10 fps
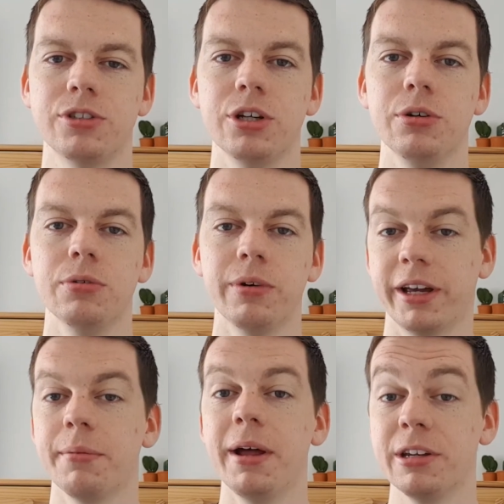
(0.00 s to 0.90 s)
to
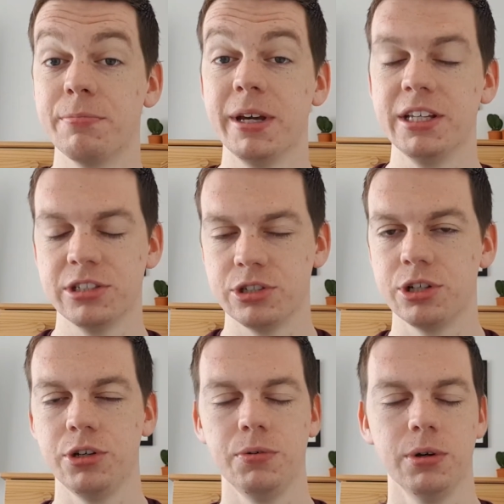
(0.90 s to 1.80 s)
recommend me to
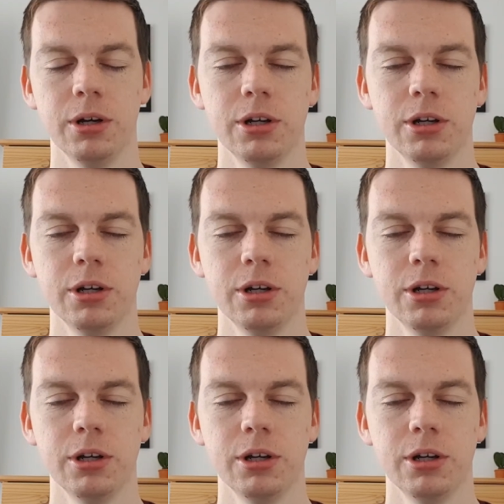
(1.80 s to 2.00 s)
do